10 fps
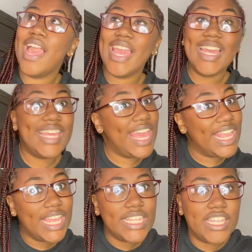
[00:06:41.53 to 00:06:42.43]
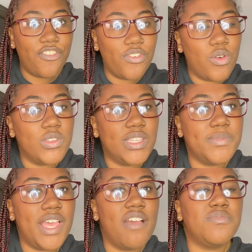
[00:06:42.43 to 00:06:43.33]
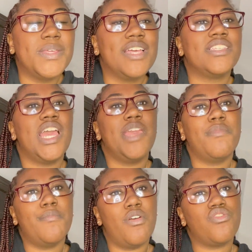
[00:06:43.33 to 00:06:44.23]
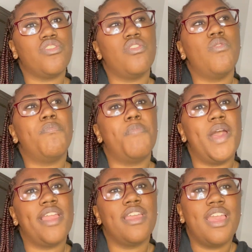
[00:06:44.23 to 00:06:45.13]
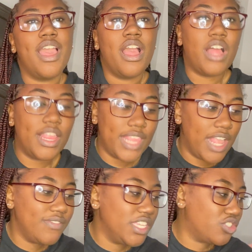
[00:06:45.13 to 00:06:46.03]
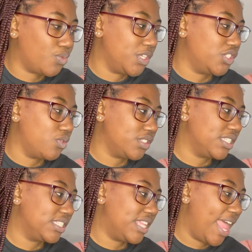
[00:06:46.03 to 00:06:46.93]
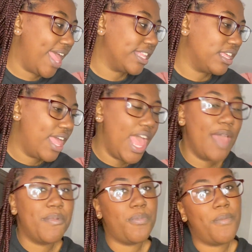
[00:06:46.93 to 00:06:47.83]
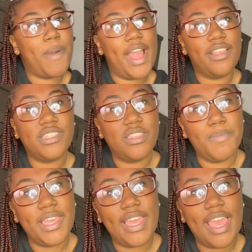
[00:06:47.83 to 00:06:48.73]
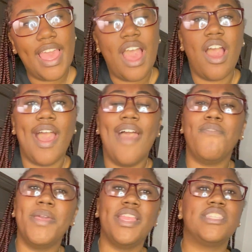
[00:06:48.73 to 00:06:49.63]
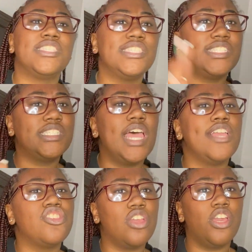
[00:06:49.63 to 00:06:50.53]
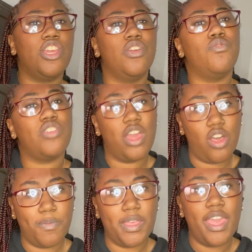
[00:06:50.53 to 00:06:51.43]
It can get difficult sometimes because I am emotional, but a lot of these resources that have been provided to me have been such a huge help.